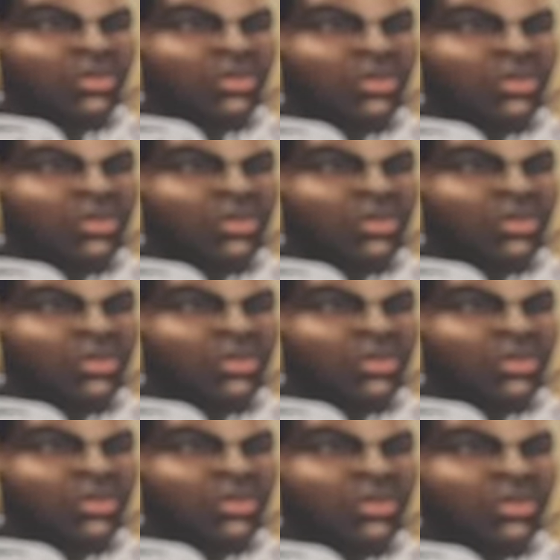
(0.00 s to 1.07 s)

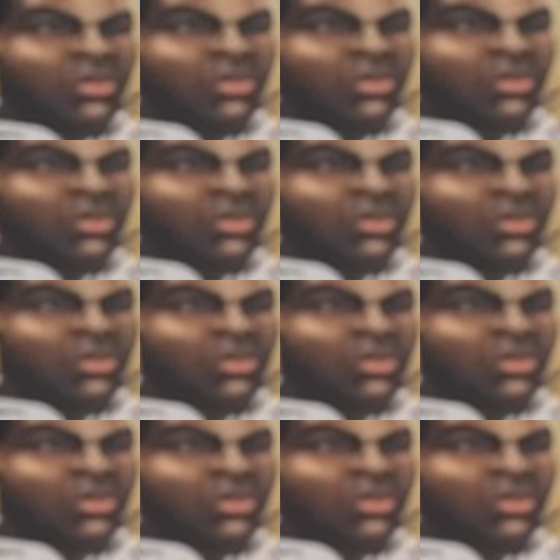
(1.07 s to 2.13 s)

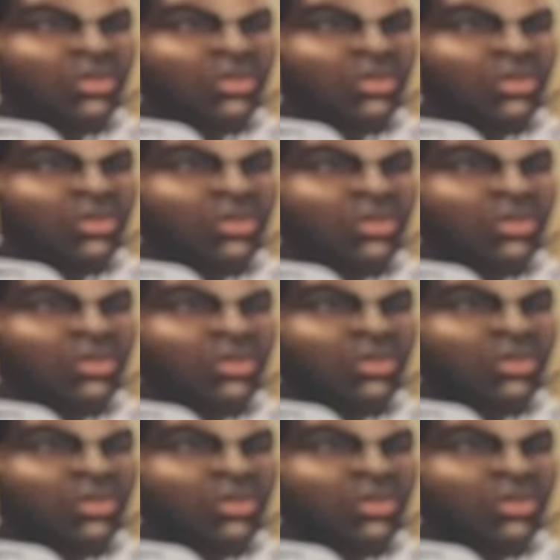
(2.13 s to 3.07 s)
The person shown says nothing.